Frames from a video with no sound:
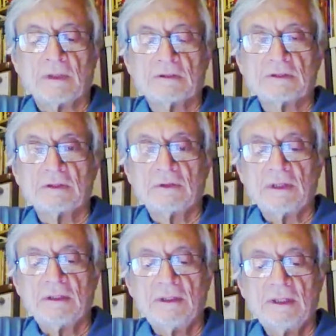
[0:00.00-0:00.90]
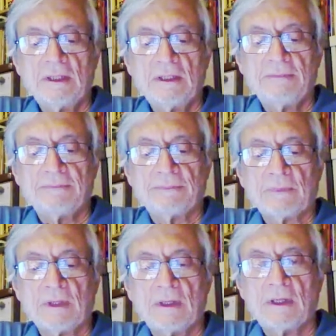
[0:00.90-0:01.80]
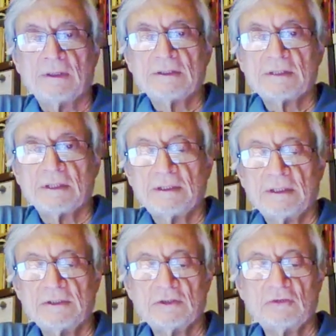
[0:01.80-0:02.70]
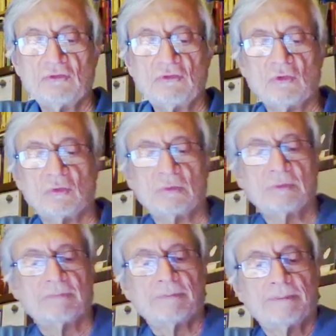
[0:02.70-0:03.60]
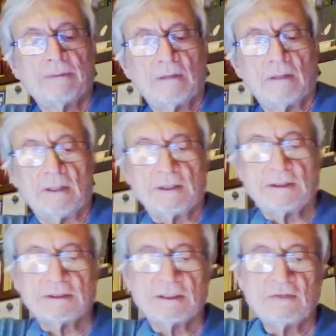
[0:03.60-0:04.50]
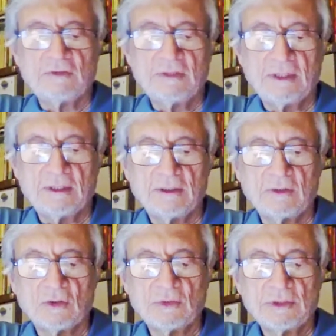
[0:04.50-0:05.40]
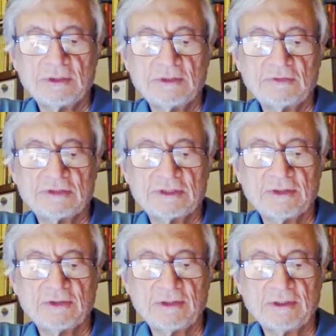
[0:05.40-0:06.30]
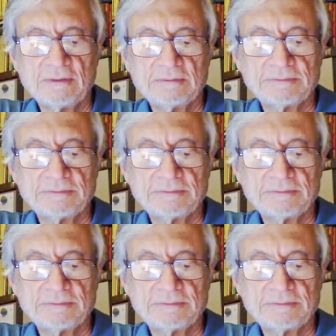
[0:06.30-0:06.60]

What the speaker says: So in the citation form, it is given in the nominative singular,